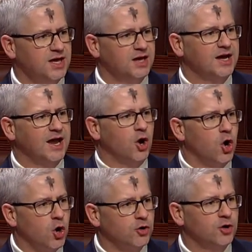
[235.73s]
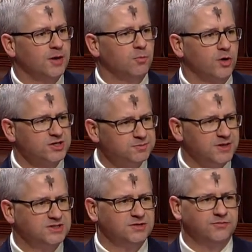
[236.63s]
it got harder and more
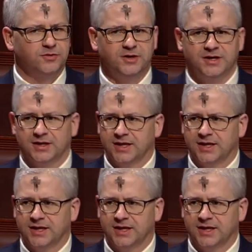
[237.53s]
expensive for you to get